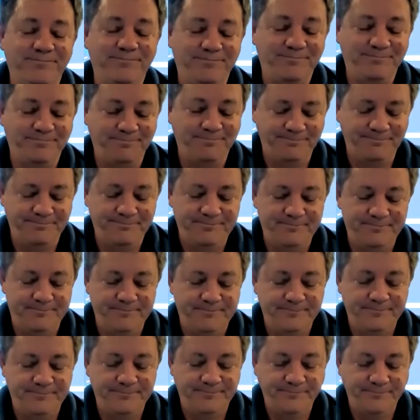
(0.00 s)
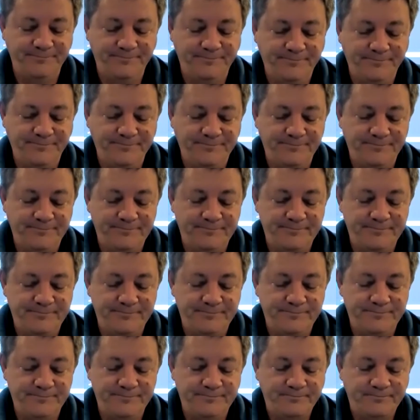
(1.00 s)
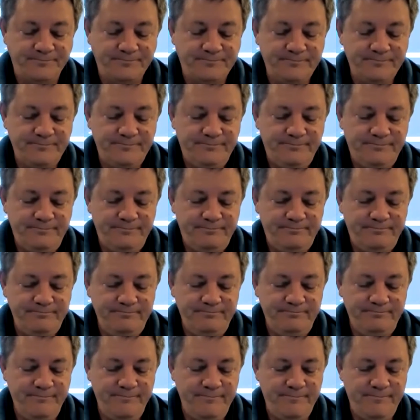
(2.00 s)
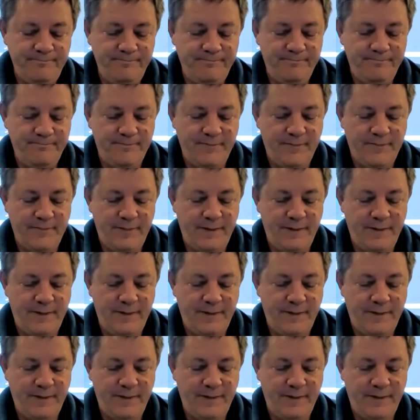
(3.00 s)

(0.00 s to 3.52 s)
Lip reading: [no speech]